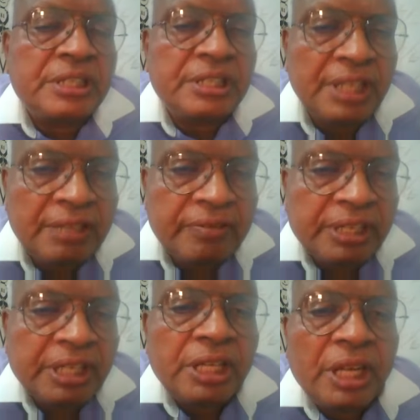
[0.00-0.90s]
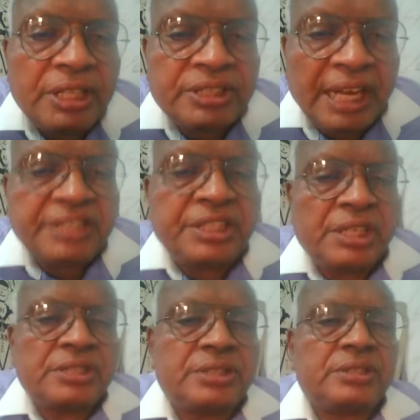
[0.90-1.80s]
delivery
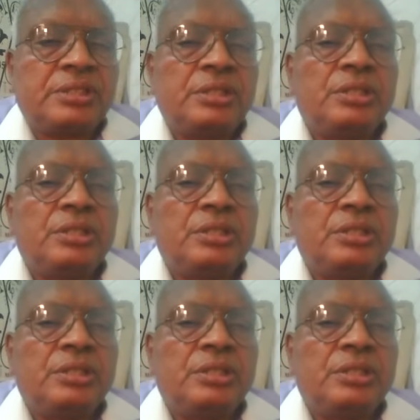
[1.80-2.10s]
status.